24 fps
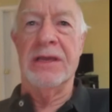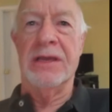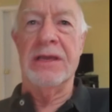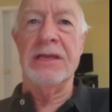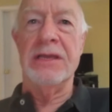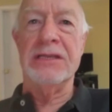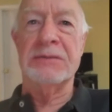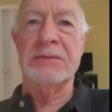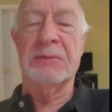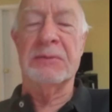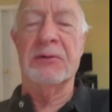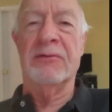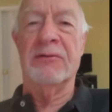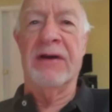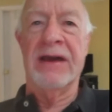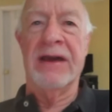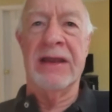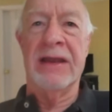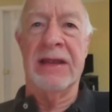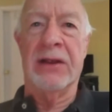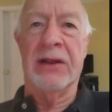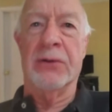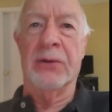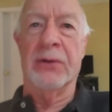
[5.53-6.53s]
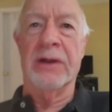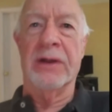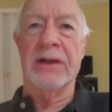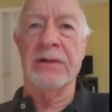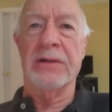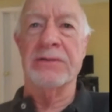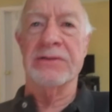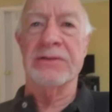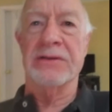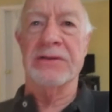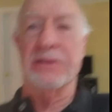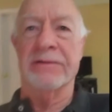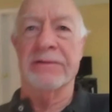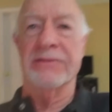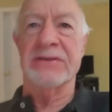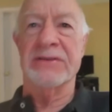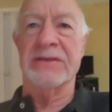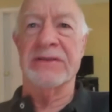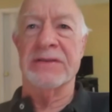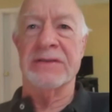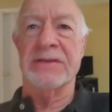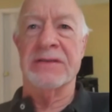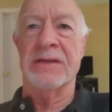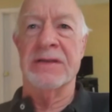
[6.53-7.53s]
each providing critical
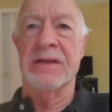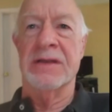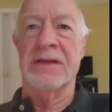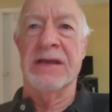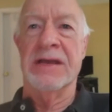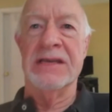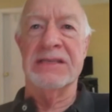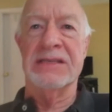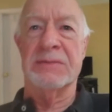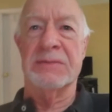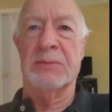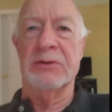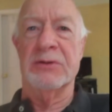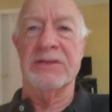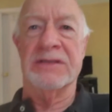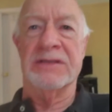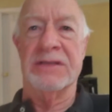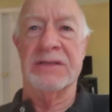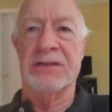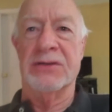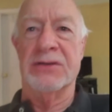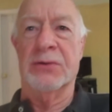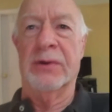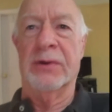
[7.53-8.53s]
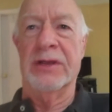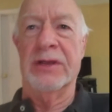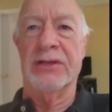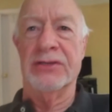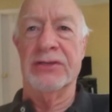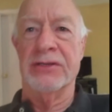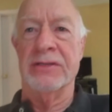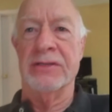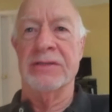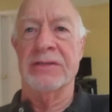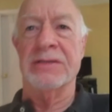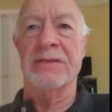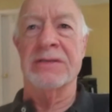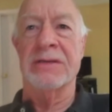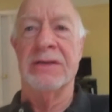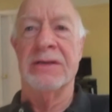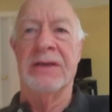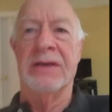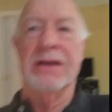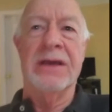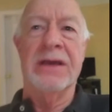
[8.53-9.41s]
services in desperate situations,